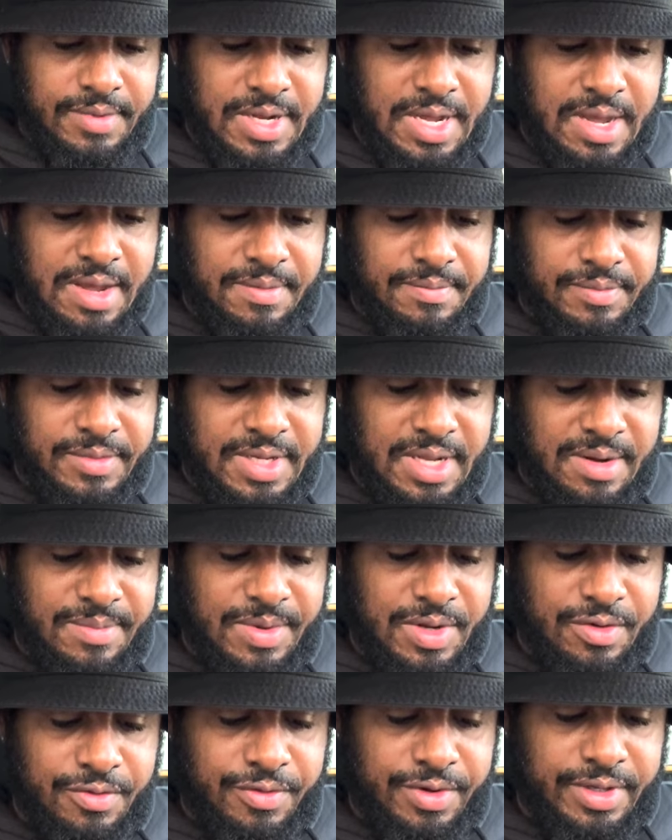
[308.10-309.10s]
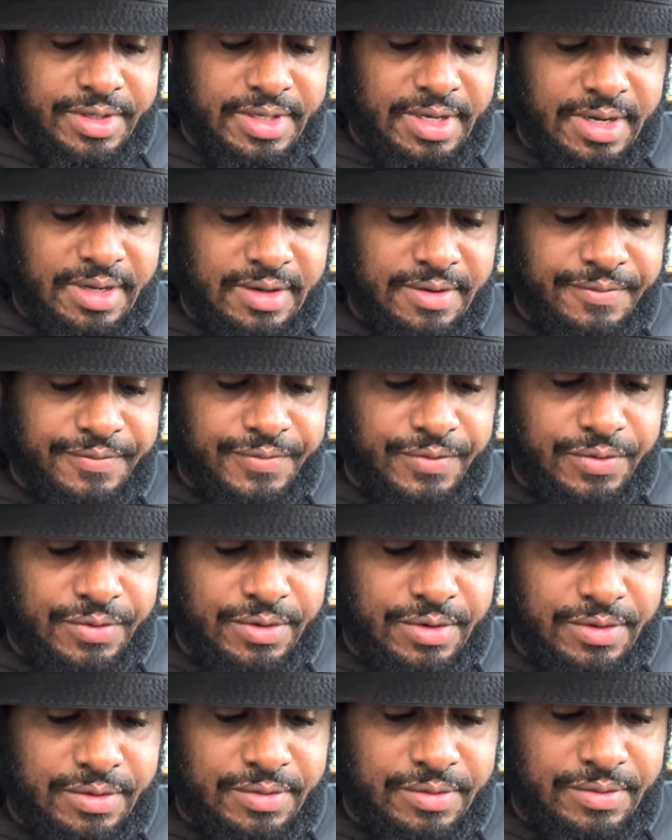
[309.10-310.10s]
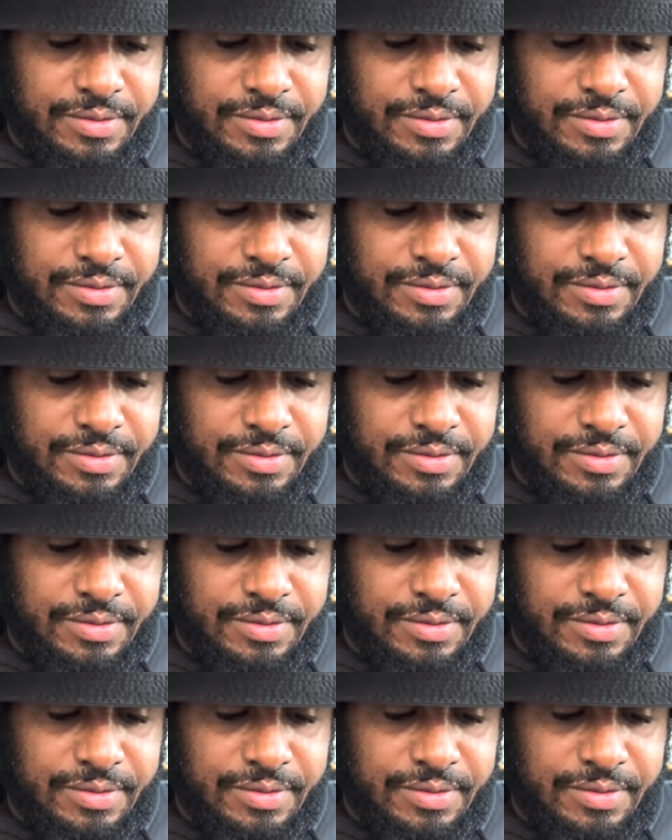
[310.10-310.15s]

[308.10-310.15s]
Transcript: damn telling me to retake the photo